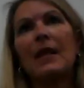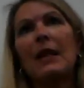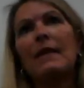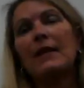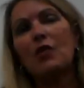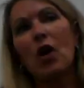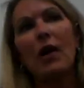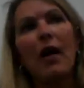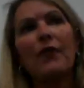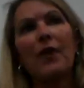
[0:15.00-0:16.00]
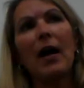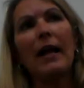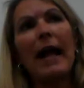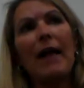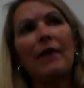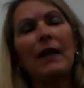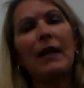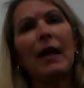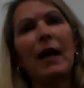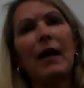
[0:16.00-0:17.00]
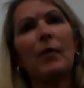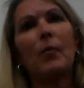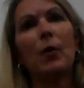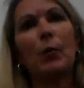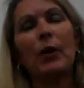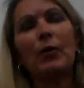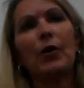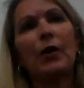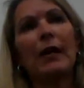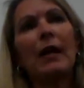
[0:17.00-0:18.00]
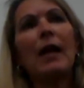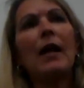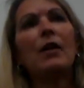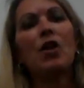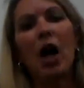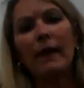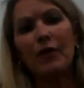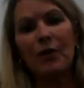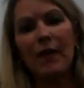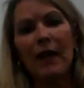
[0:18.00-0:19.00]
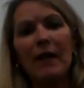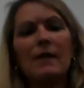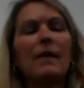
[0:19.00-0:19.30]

they start off not having uh, a real good knowledge of this,